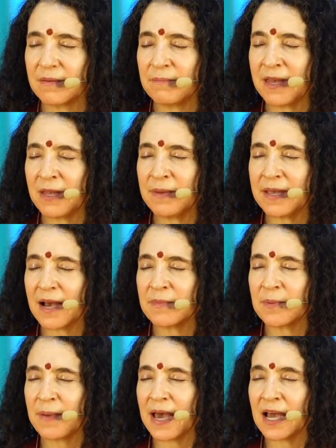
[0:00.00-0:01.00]
may become
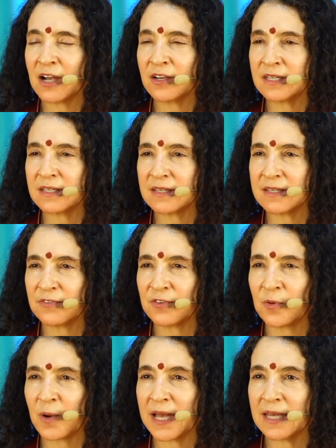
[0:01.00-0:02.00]
apparent in
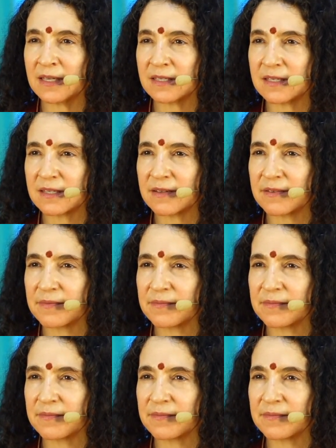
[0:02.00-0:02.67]
different ways.